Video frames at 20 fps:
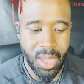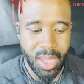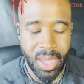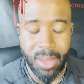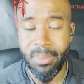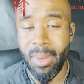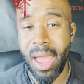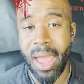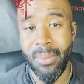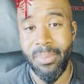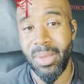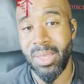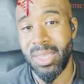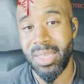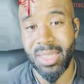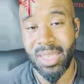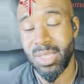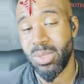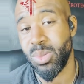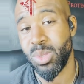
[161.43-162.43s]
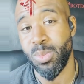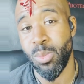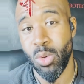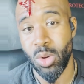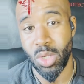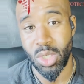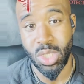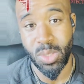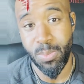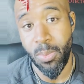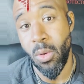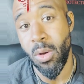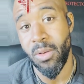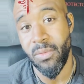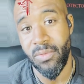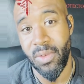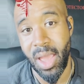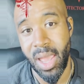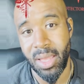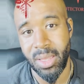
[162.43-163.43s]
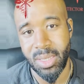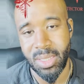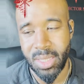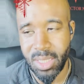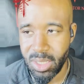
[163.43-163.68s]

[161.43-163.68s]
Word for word: In my opinion, this was more sport violence.